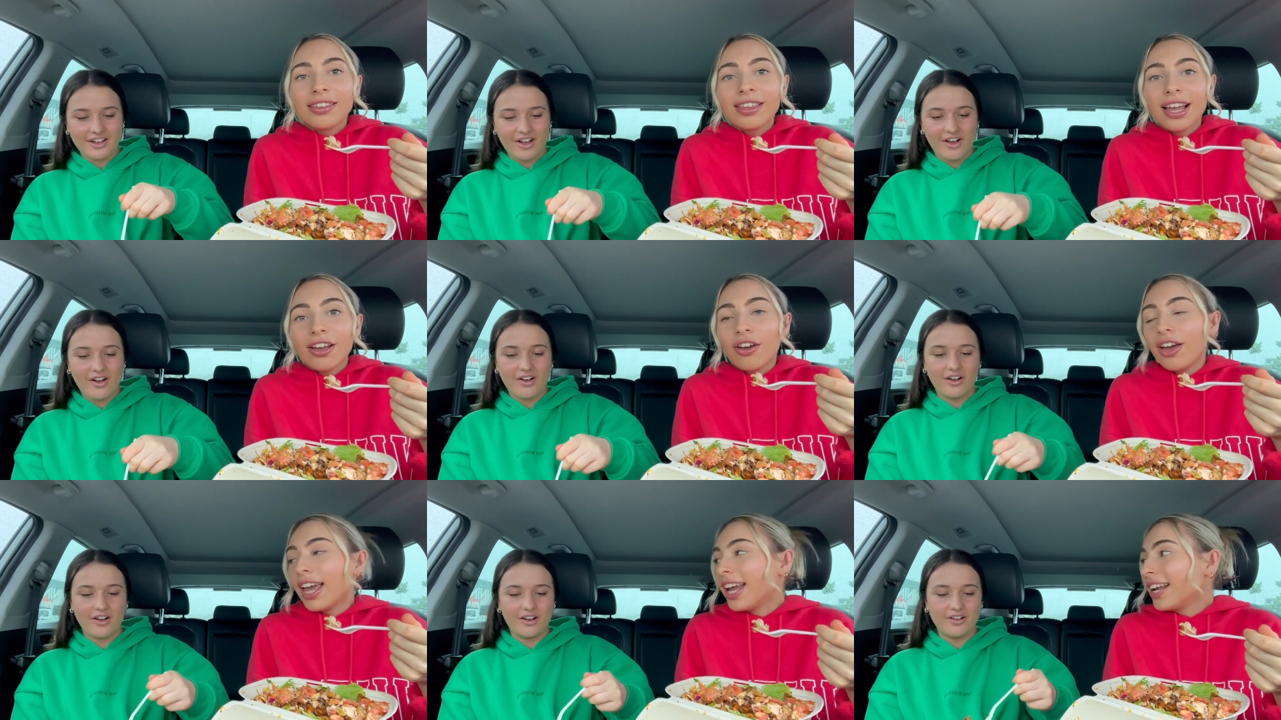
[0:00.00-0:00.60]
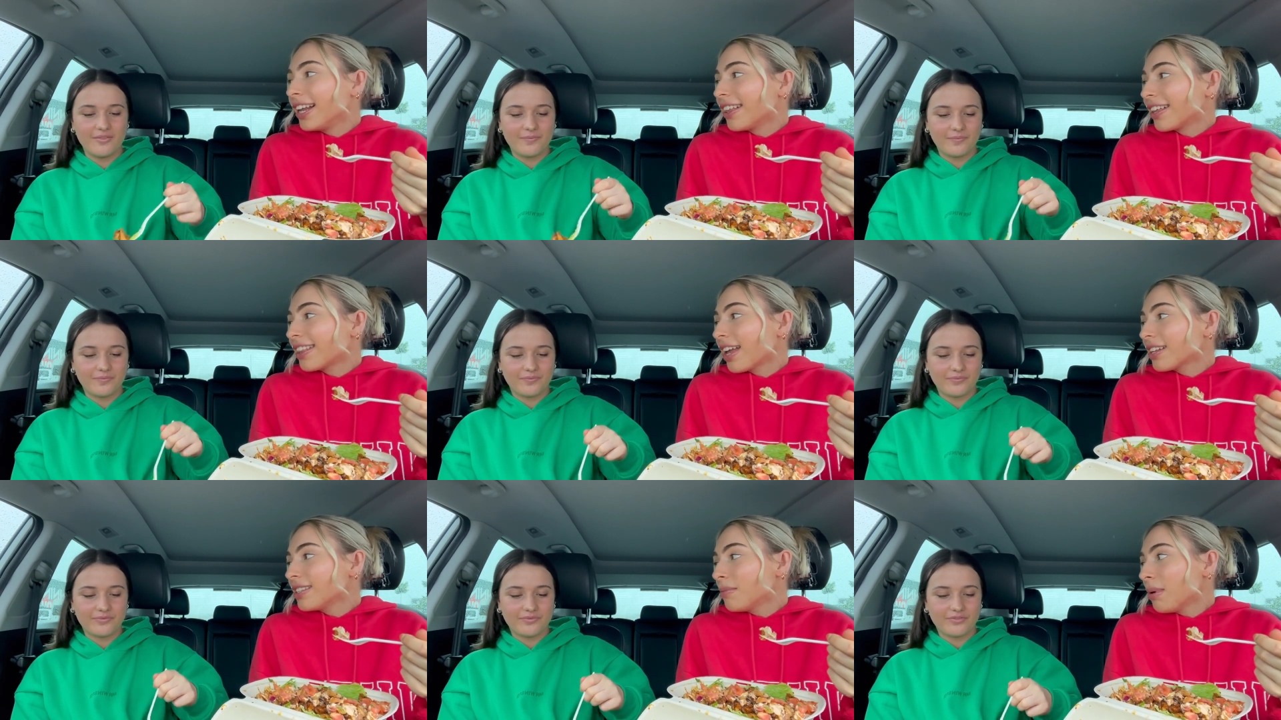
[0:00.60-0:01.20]
Speaker 1: Like oh. her eating. Like
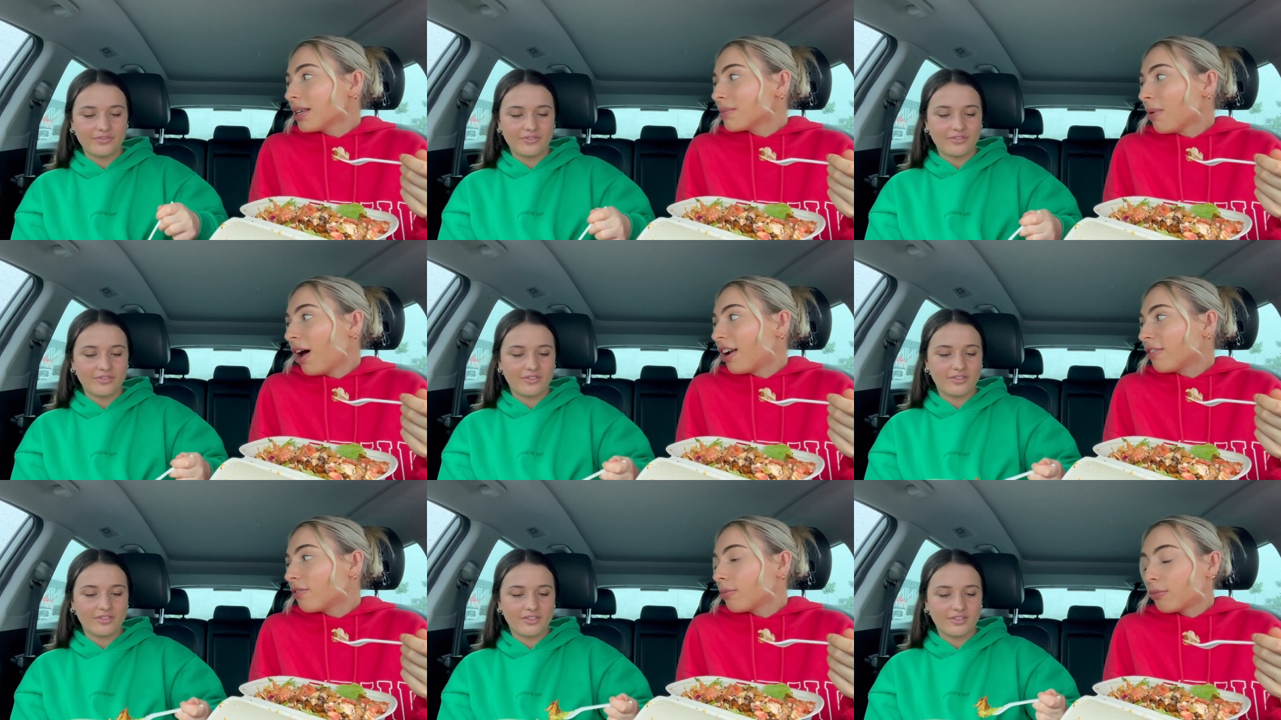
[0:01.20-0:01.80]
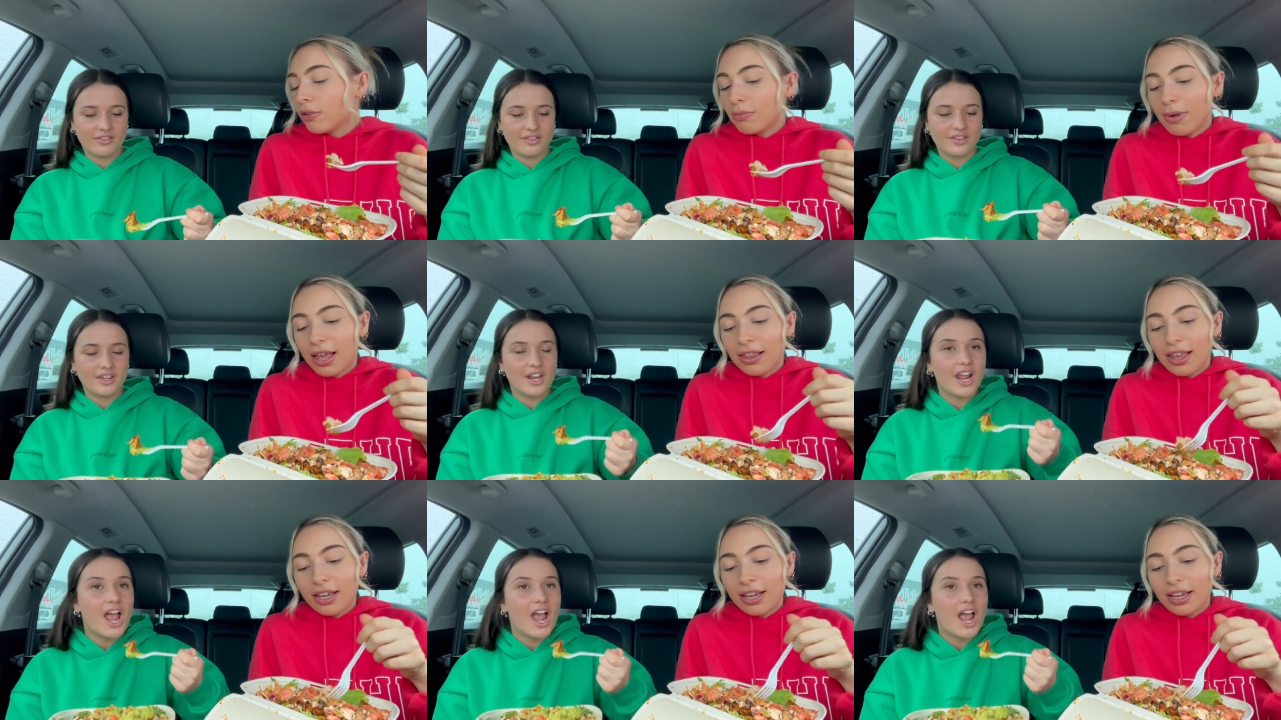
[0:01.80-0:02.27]
that's the best part of a mukbang.